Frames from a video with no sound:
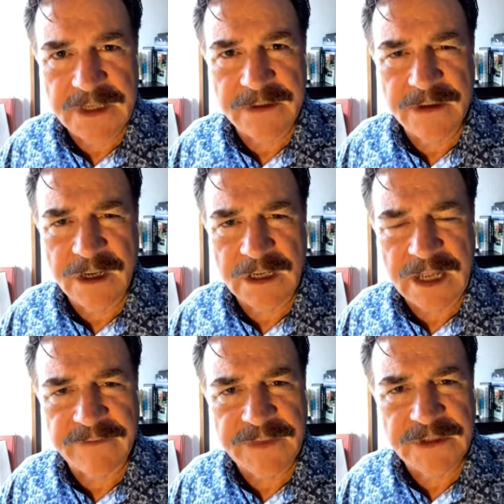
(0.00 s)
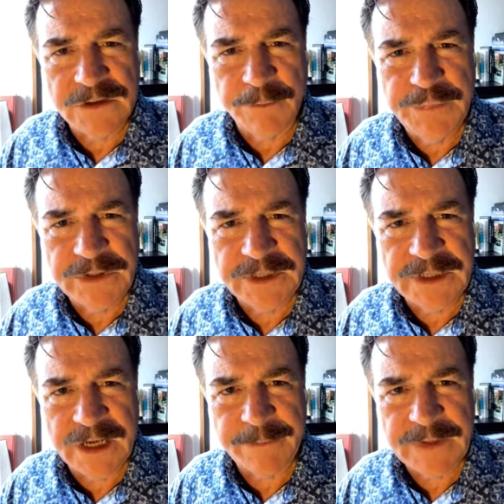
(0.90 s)
that a lot of things are building
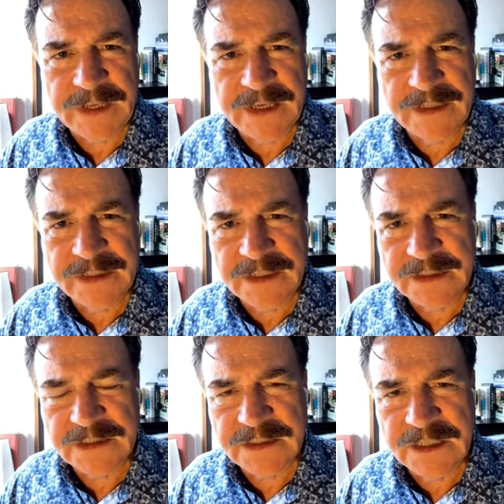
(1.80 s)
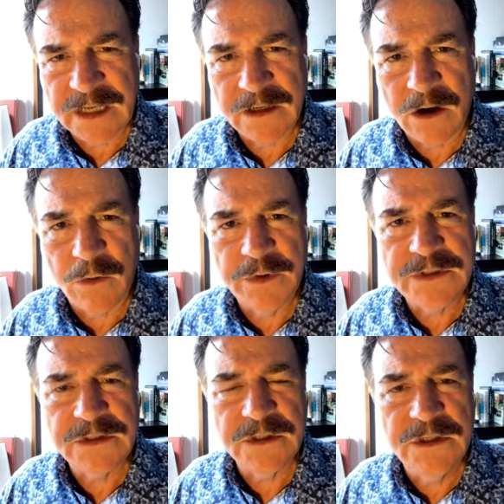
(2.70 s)
up, and it's not
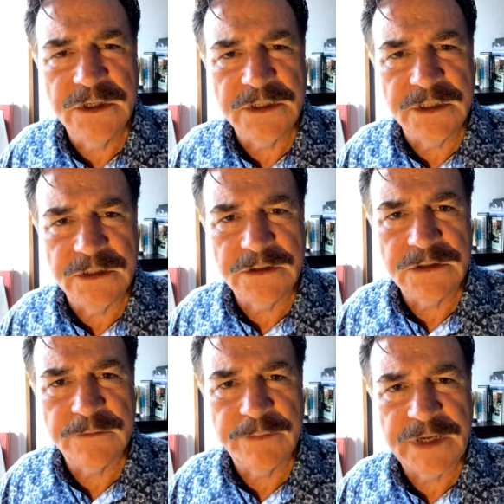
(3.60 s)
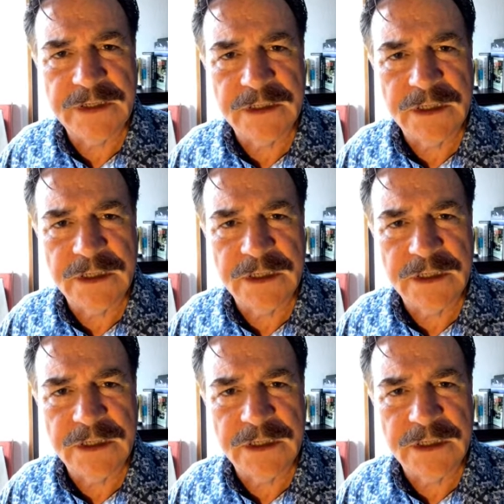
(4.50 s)
always good news, but